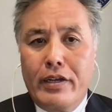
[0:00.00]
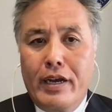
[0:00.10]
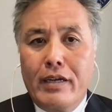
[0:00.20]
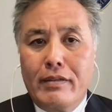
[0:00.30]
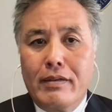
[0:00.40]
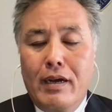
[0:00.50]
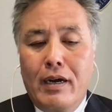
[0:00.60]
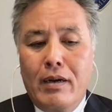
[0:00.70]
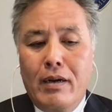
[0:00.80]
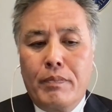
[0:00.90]
yet.
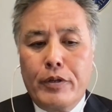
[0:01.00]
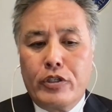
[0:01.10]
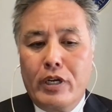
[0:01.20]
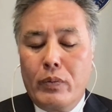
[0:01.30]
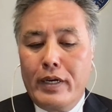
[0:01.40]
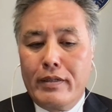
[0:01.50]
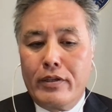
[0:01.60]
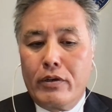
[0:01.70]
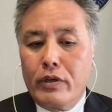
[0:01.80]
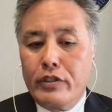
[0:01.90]
Um, but you know what?
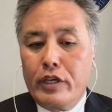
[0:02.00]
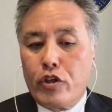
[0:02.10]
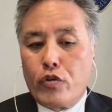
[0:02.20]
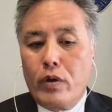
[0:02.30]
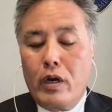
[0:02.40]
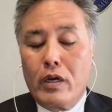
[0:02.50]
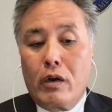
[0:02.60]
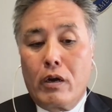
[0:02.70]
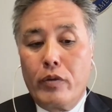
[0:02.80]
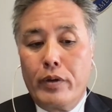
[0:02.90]
There is a strong
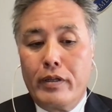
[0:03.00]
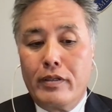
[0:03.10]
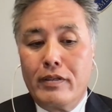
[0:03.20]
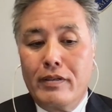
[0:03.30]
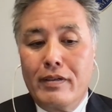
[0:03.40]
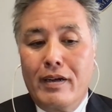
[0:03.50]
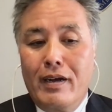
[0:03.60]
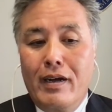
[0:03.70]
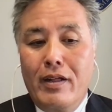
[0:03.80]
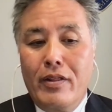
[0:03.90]
argument
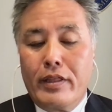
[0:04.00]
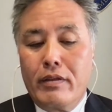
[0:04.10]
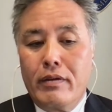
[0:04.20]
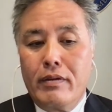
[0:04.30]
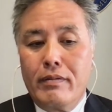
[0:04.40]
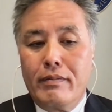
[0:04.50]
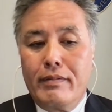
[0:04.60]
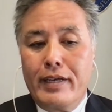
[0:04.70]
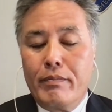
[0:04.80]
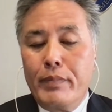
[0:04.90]
uh, that the
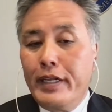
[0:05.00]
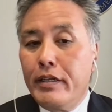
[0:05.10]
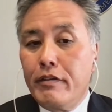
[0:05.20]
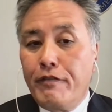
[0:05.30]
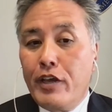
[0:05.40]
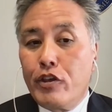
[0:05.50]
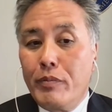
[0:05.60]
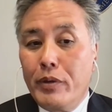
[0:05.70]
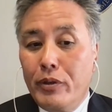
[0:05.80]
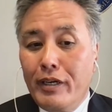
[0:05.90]
that many in the faith
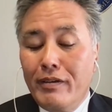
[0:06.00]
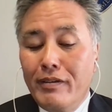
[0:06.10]
community